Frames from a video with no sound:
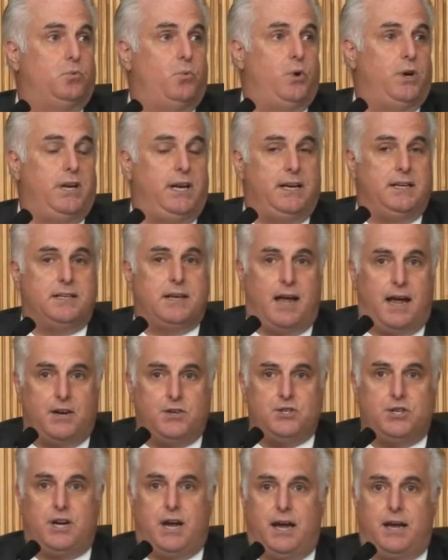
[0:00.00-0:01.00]
We need to
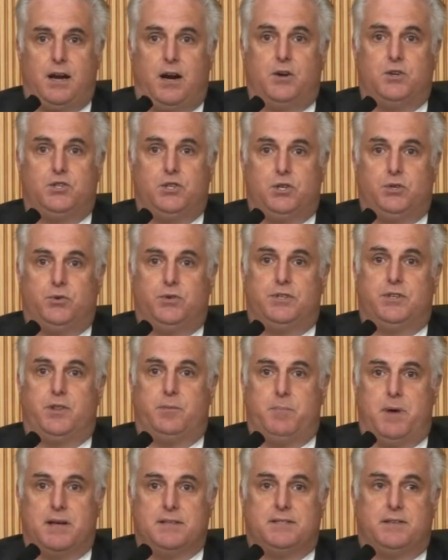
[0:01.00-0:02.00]
educate our children to
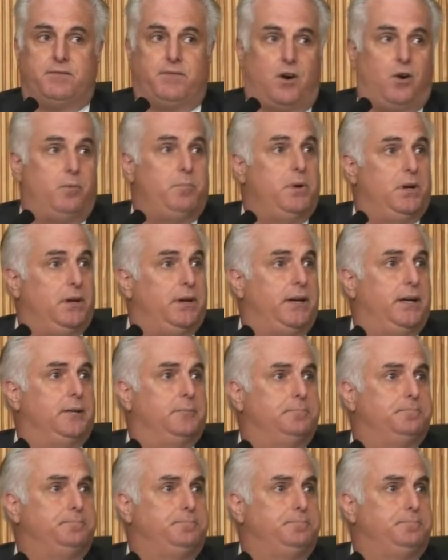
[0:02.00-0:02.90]
the best of our ability.